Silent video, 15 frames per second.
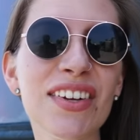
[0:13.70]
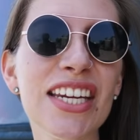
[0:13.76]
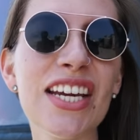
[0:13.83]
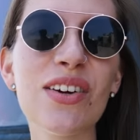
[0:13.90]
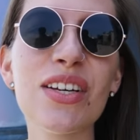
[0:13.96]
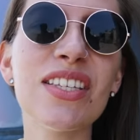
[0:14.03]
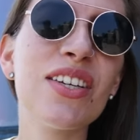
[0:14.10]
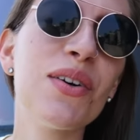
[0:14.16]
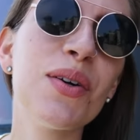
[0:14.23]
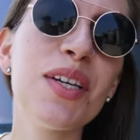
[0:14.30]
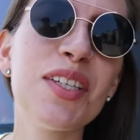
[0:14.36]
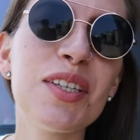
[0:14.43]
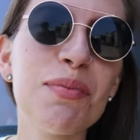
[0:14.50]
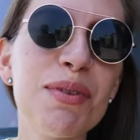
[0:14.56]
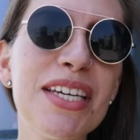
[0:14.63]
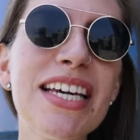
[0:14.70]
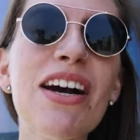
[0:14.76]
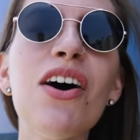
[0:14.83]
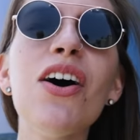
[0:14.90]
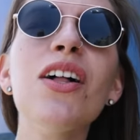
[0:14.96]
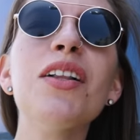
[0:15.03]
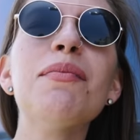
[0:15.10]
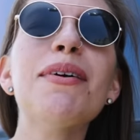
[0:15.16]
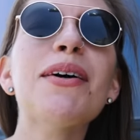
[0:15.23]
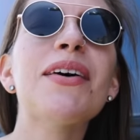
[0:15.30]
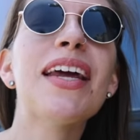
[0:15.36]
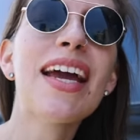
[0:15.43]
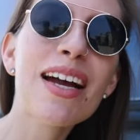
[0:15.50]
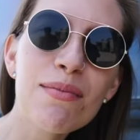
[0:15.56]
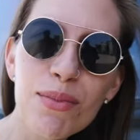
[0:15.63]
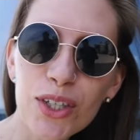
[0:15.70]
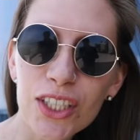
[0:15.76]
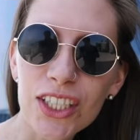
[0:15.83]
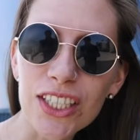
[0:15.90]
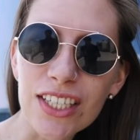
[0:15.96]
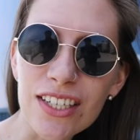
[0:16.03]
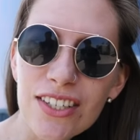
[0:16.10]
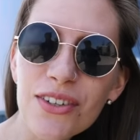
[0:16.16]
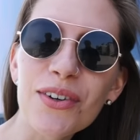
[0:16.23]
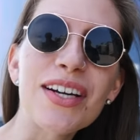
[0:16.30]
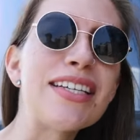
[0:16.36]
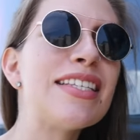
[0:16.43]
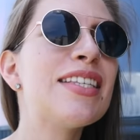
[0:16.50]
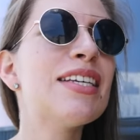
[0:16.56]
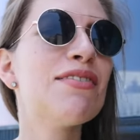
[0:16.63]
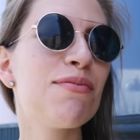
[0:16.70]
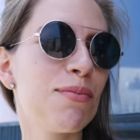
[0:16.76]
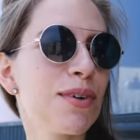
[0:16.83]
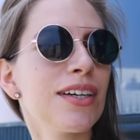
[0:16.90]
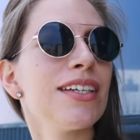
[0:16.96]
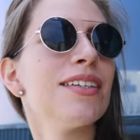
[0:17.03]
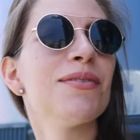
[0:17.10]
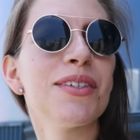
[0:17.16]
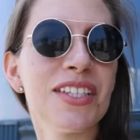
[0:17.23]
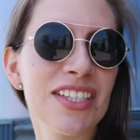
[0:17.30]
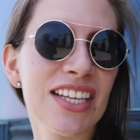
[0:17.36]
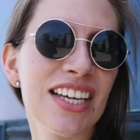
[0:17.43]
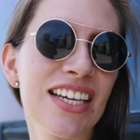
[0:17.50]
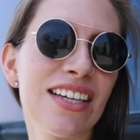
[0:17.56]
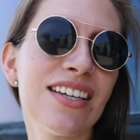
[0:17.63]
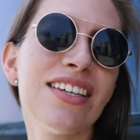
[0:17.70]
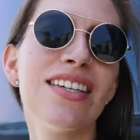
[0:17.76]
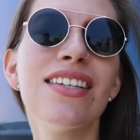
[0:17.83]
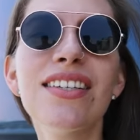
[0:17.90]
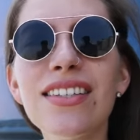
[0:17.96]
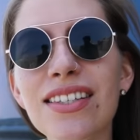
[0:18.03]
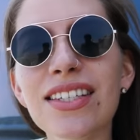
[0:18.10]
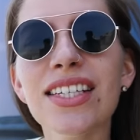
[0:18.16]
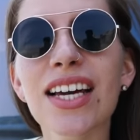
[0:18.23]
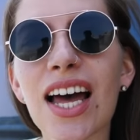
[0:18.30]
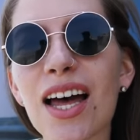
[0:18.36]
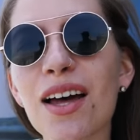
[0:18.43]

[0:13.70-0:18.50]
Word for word: video is going to be all about hamburgers, or as Steve Martin would say, mm. the